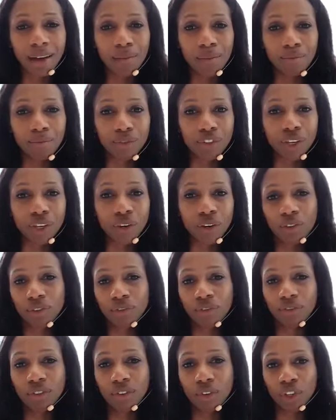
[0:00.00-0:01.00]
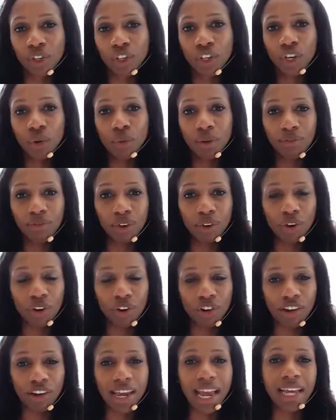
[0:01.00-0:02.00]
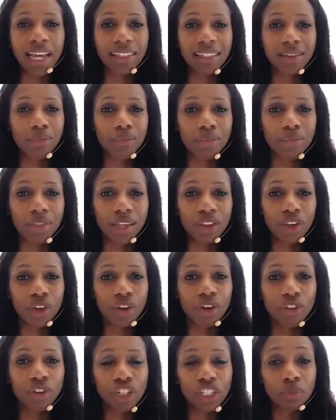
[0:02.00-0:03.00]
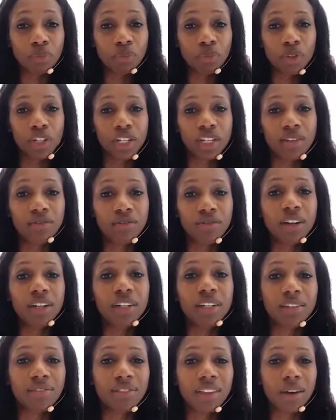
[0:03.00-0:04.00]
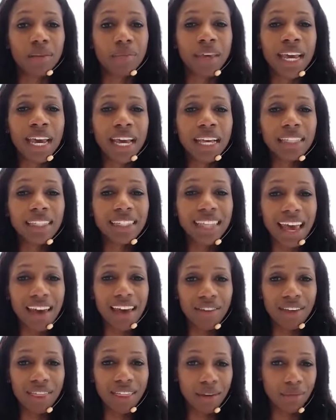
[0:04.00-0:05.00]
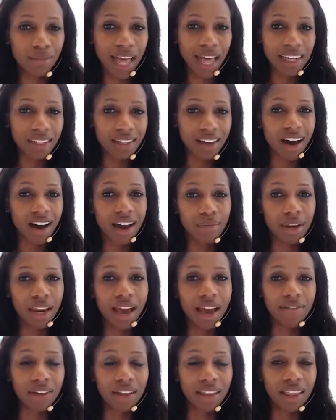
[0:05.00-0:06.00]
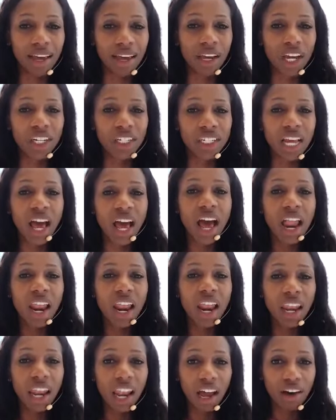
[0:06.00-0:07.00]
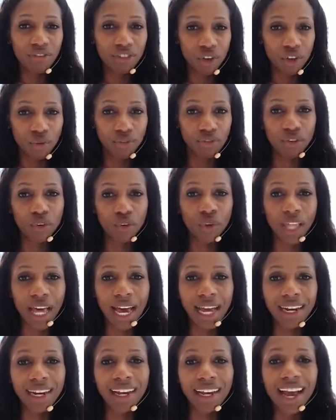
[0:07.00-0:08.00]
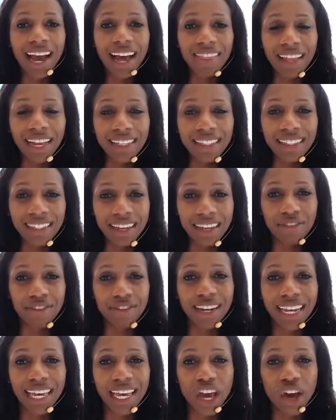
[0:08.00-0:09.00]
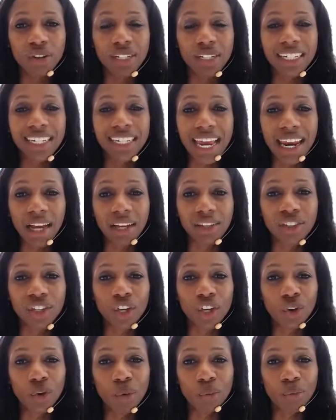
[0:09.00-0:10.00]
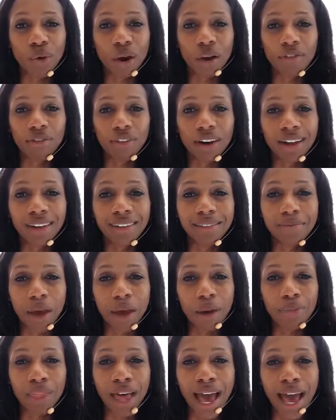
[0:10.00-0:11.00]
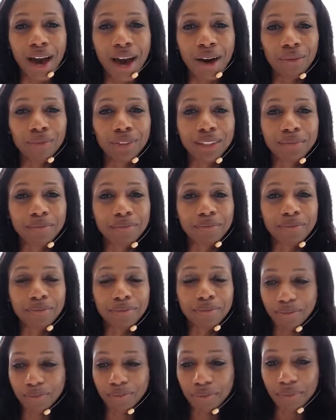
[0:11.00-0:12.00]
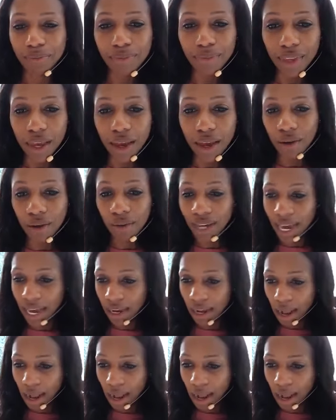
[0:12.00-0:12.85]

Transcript: So for you, if you can create something that you could just put in front of them, saving them that time and effort, they're going to love you for that. And that's definitely going to 10x your profile. Hope that helps. Okay.